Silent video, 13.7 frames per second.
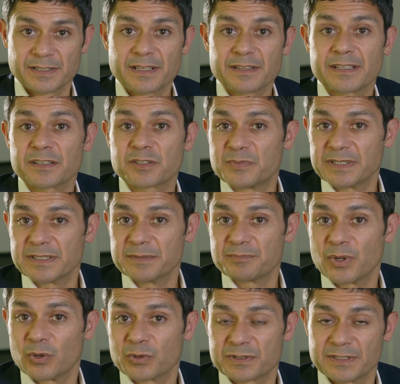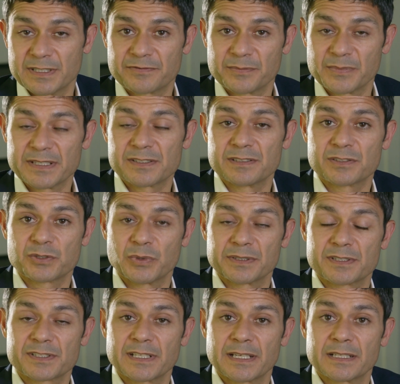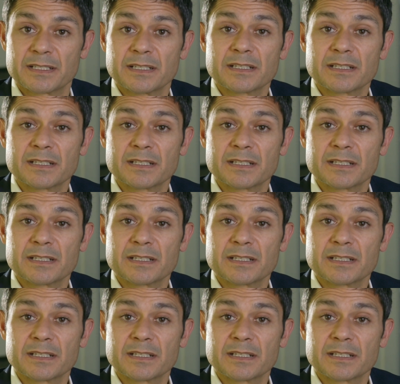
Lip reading: That can be important information to understand